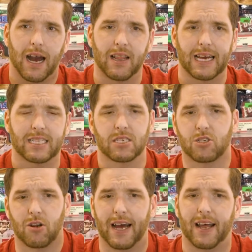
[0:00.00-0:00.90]
I like to
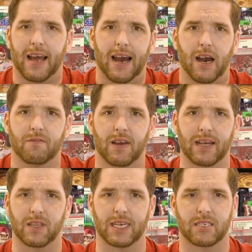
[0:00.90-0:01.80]
try to have,
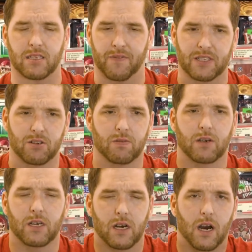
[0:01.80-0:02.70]
at least if it's a
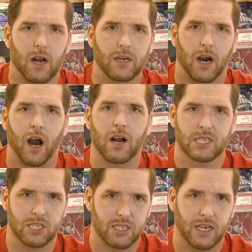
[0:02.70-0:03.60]
rookie card,
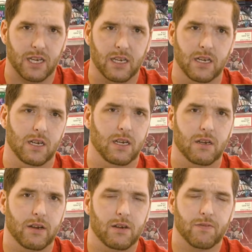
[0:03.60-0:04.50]
RC
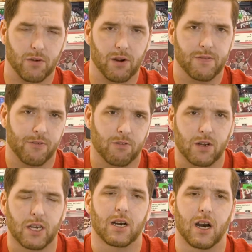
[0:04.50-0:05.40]
for a
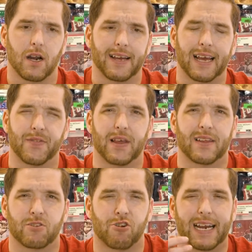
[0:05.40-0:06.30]
rookie card,
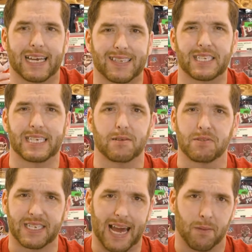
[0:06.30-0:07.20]
and try to get the
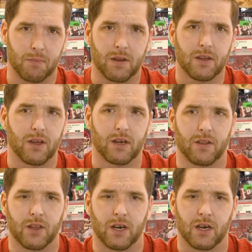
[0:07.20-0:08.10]
team's name.
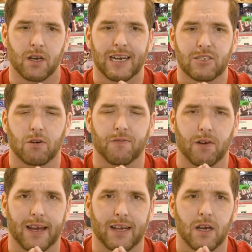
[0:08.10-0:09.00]
So for
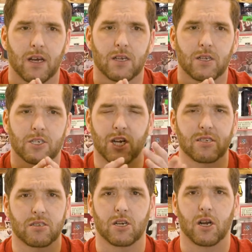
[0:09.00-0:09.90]
like
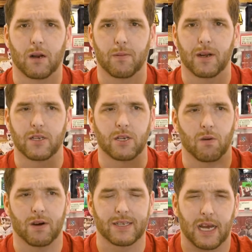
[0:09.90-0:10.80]
Justin Herbert, you don't
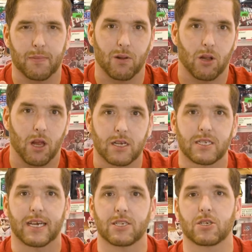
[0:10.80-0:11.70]
want to type out Los
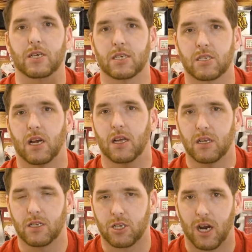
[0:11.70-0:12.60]
Angeles
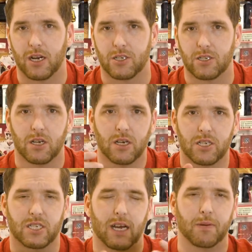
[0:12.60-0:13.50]
Chargers,
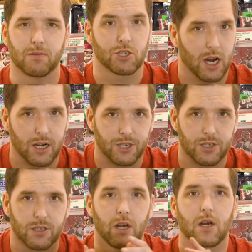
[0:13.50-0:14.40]
just type out
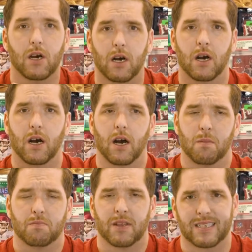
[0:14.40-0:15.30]
Chargers,
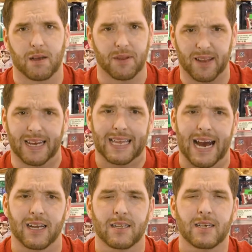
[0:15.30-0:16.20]
like something like
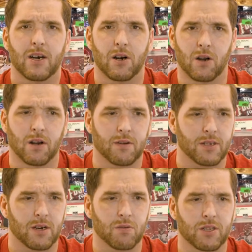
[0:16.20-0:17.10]
that. Or,
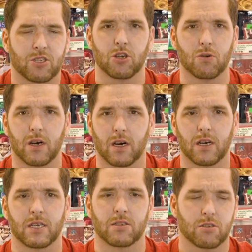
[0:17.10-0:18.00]
with Tua,
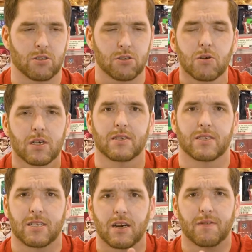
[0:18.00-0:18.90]
it's Tua
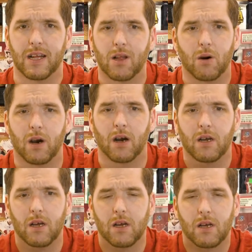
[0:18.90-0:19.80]
Tagovailoa,